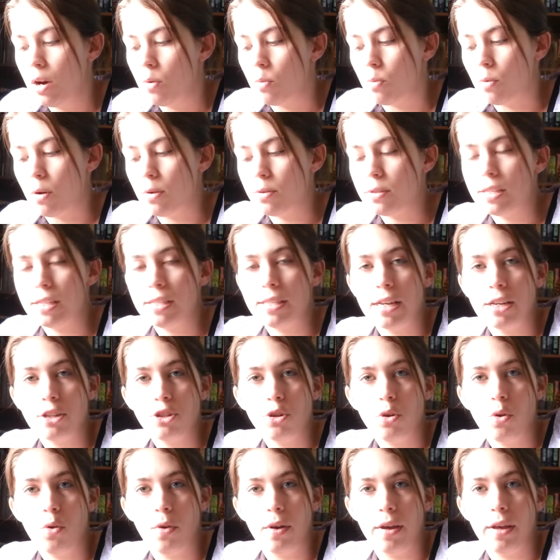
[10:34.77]
Rose
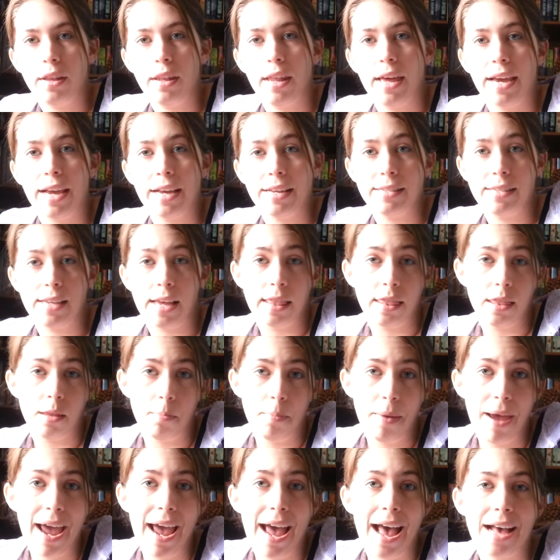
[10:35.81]
essential oil, like I said in the
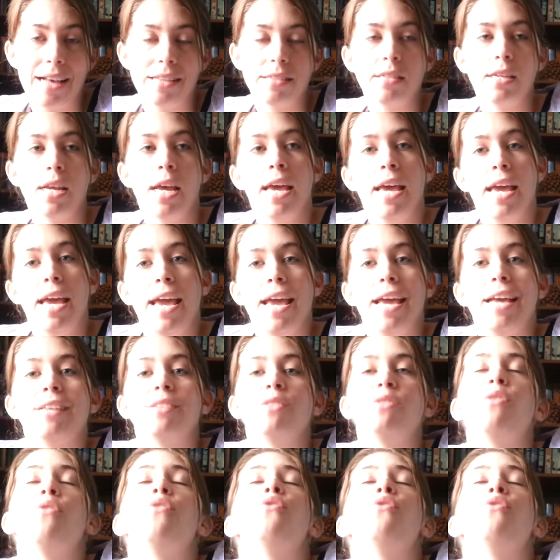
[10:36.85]
past, is